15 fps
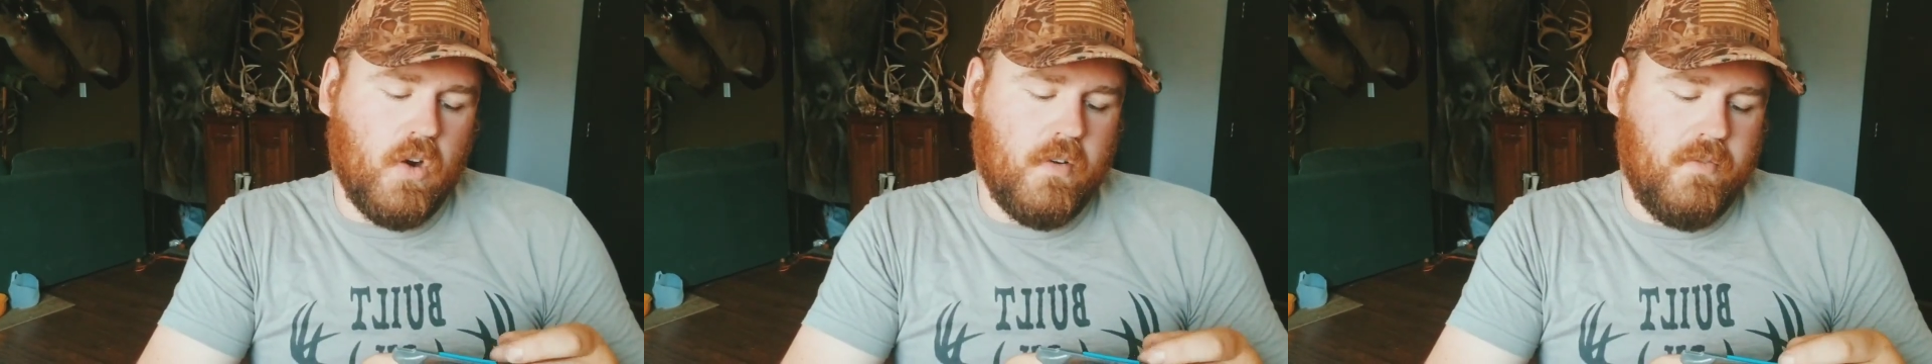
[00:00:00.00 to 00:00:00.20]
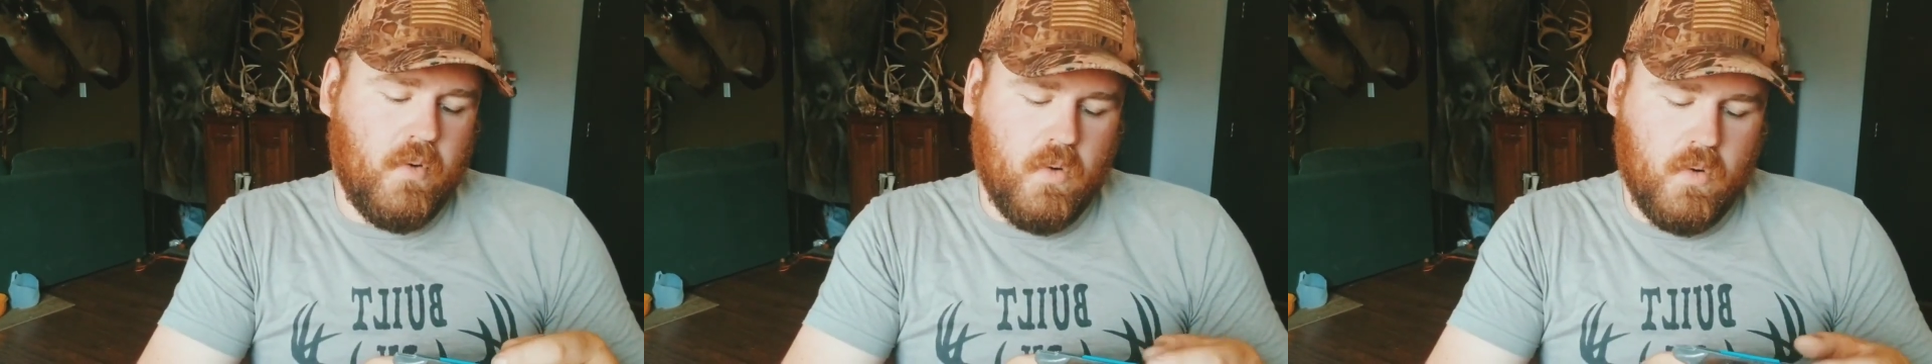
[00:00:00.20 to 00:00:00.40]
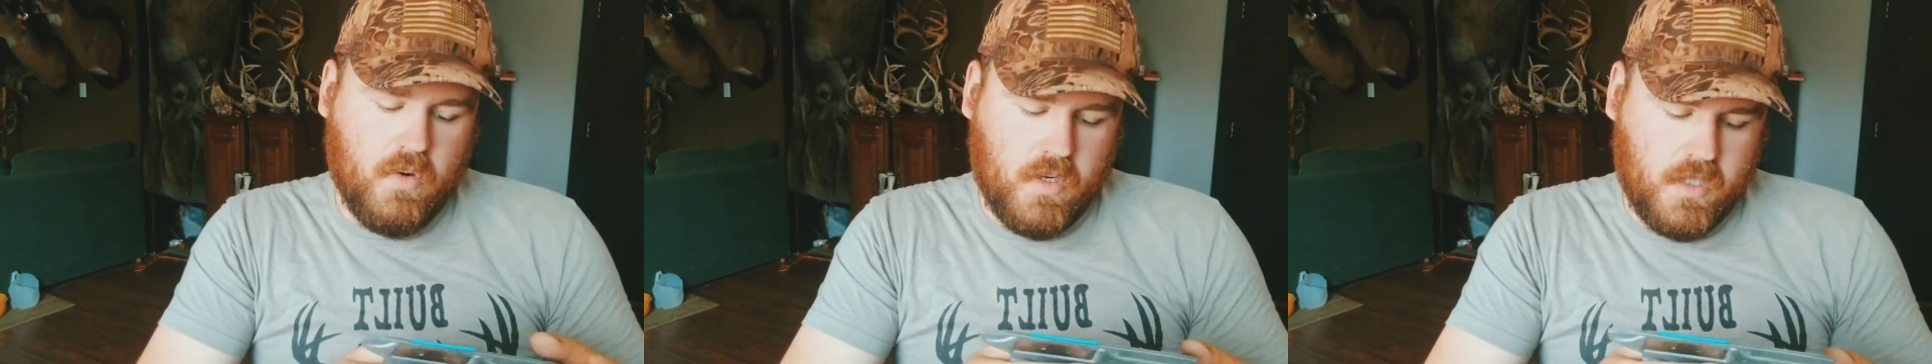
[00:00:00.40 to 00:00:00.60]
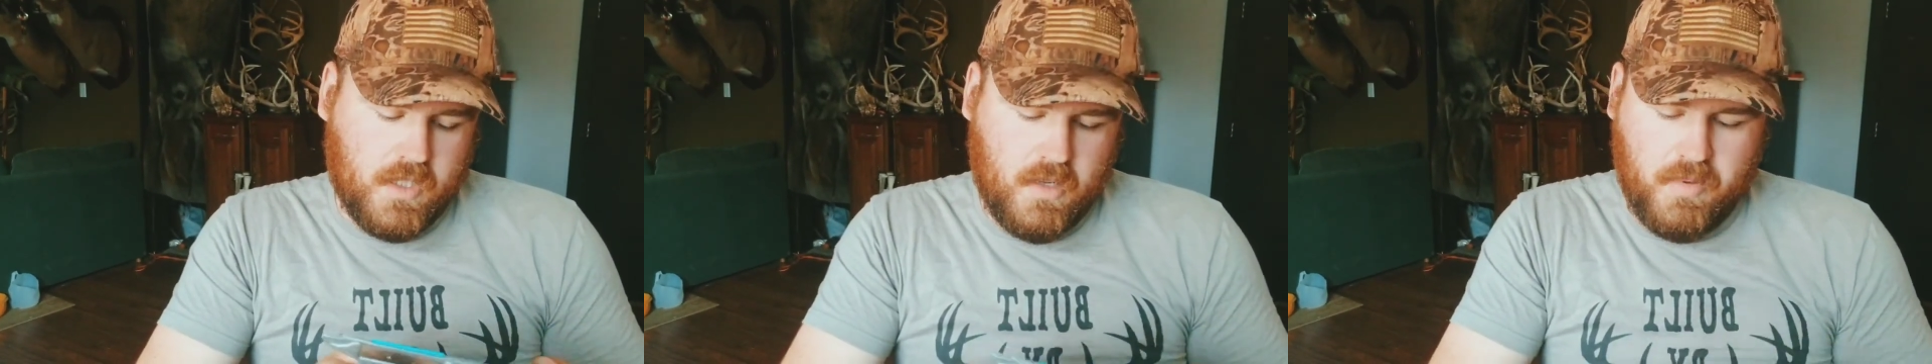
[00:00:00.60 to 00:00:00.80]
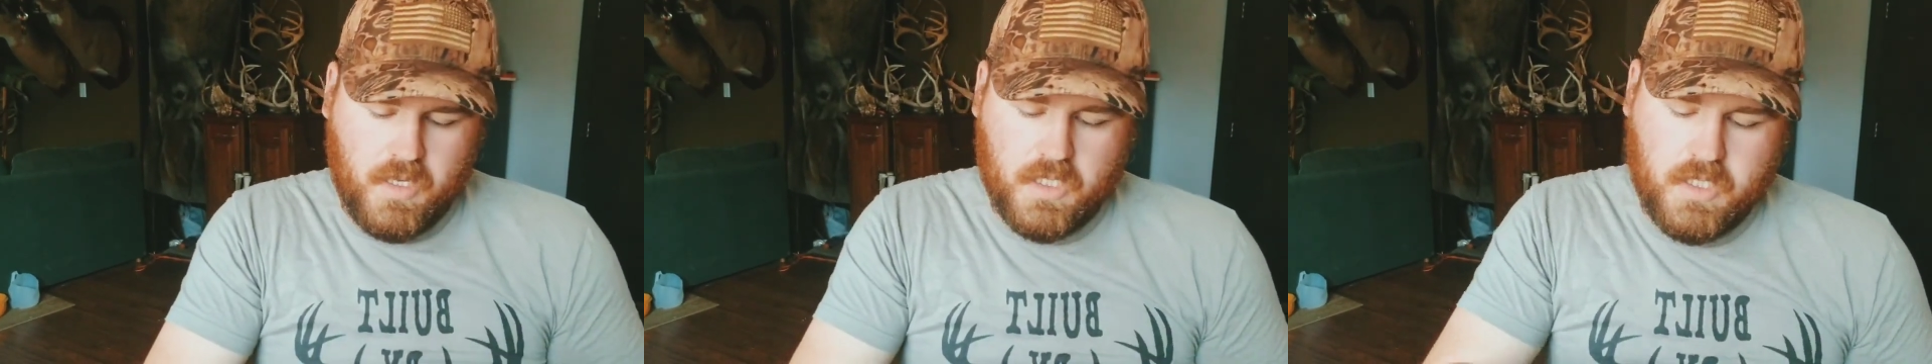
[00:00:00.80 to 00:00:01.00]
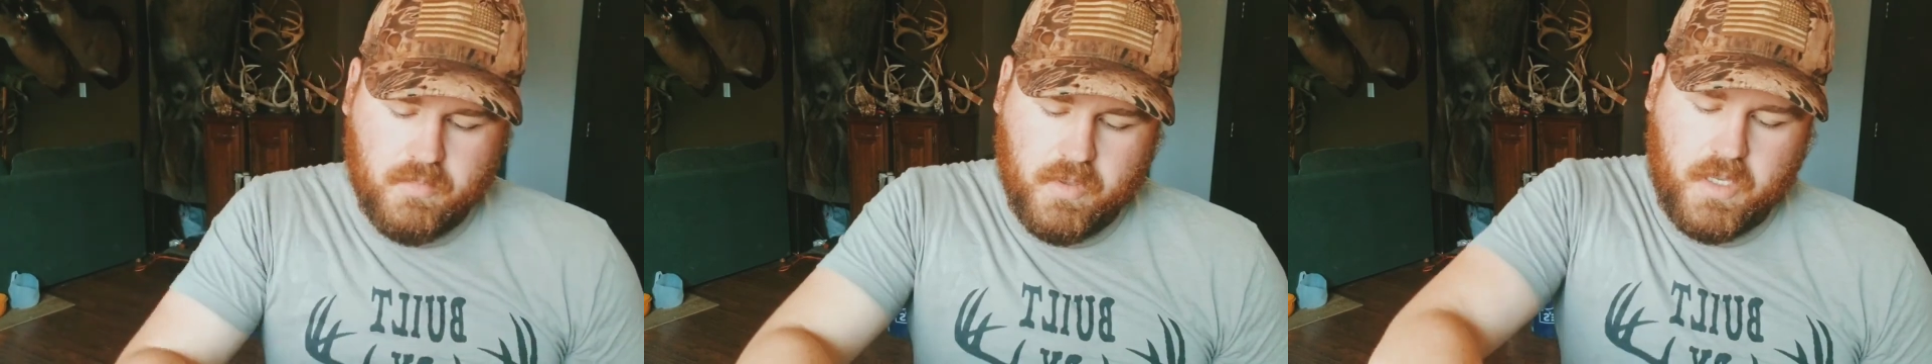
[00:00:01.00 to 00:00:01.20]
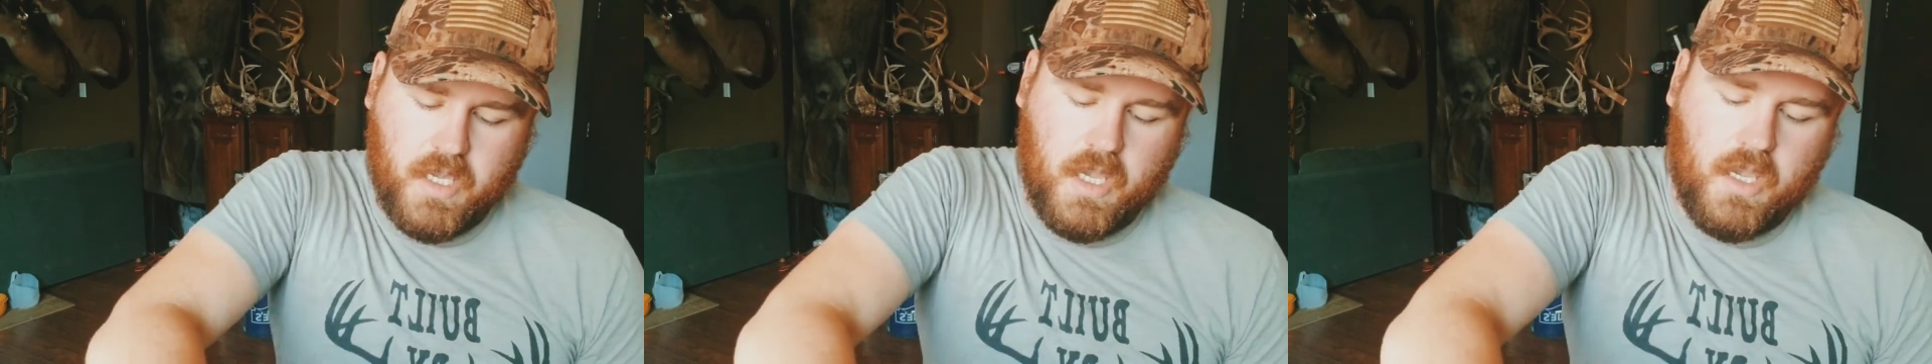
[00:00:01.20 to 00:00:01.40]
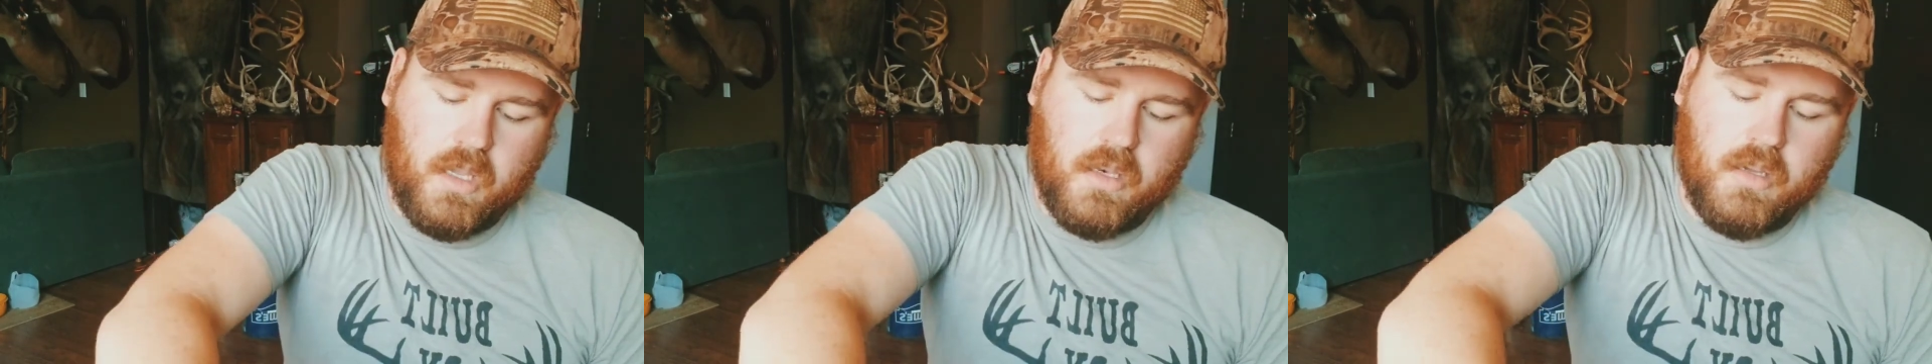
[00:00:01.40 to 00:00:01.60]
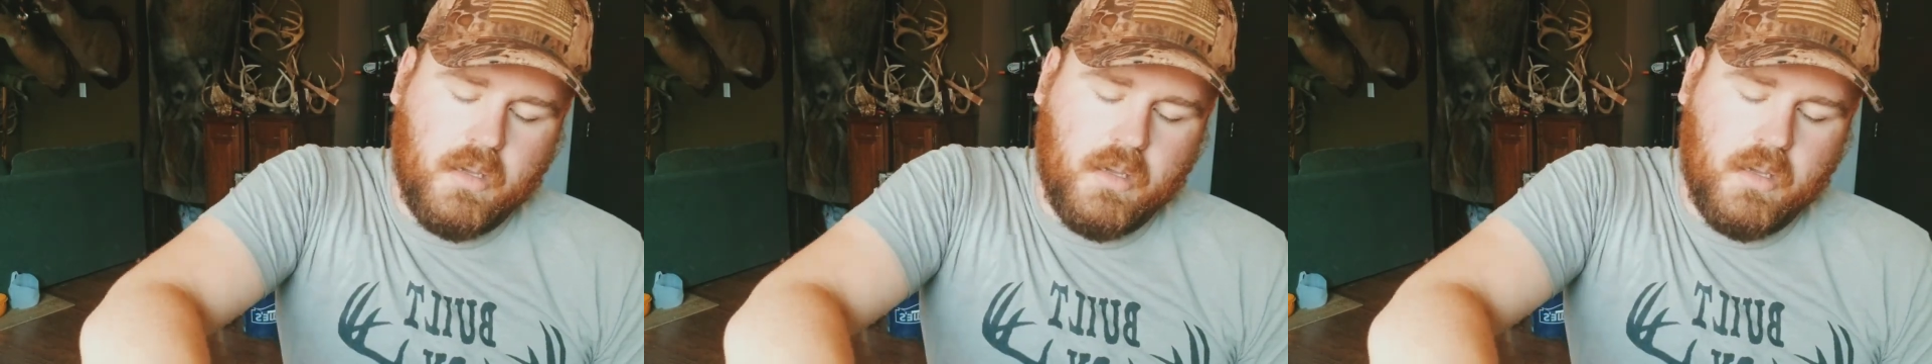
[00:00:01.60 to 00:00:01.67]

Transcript: forward as I possibly can.